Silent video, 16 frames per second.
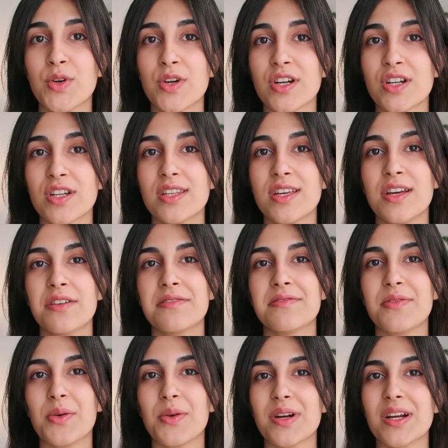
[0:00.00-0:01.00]
word
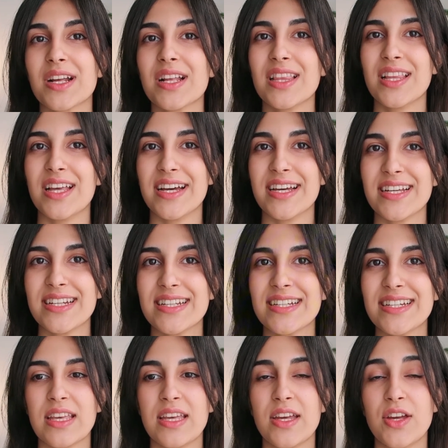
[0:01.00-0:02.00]
for
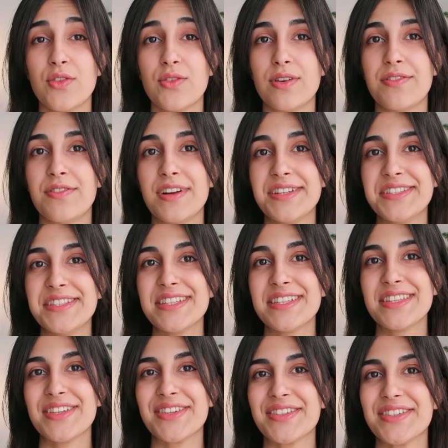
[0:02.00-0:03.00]
line,
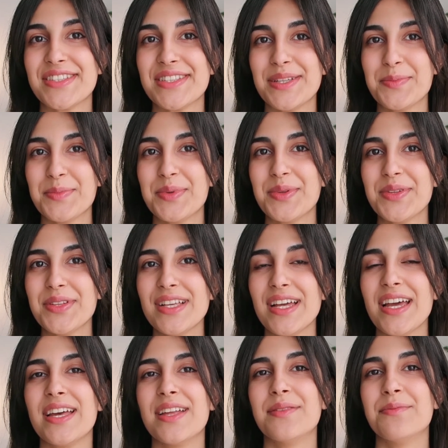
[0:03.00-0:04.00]
referencing their simple
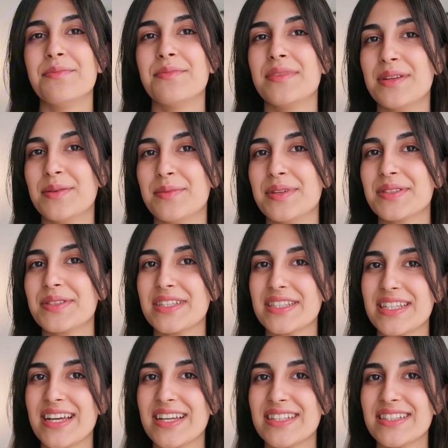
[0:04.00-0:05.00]
and minimal
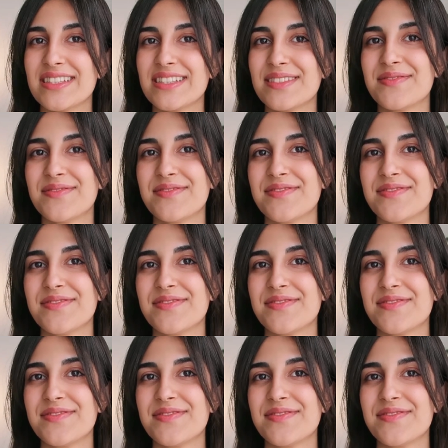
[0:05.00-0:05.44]
designs.